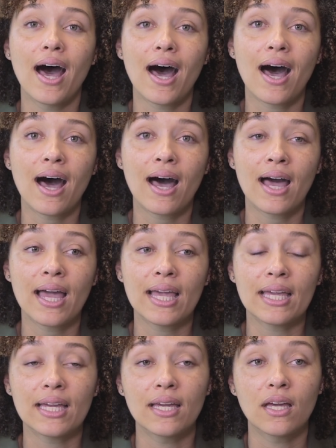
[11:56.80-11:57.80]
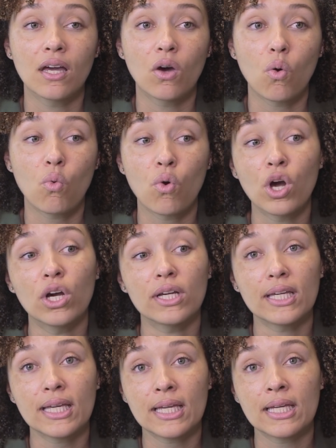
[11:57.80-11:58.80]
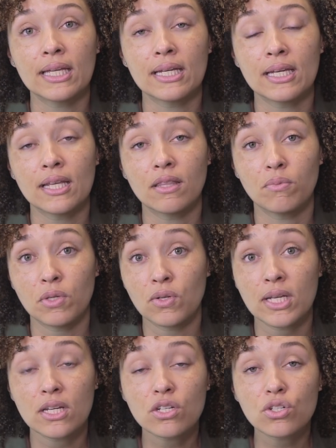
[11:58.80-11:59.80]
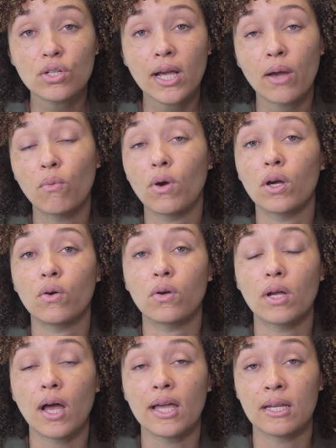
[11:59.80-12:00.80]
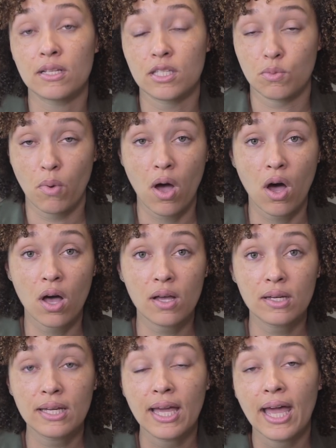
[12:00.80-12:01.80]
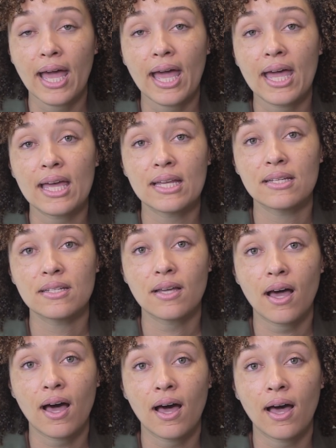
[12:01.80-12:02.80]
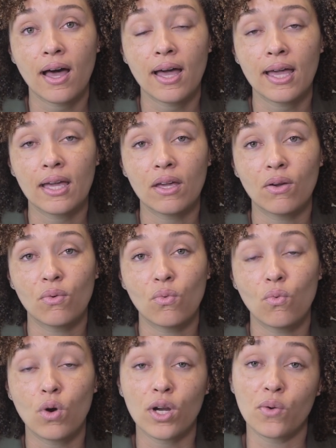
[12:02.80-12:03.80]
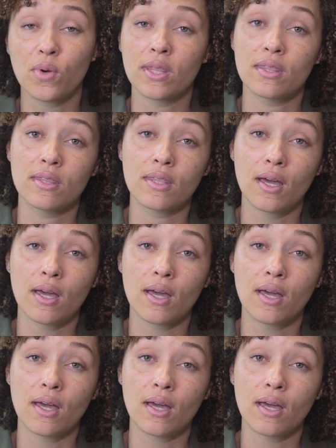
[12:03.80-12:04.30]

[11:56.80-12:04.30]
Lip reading: I work in the beauty industry. I work in a spa, and I work with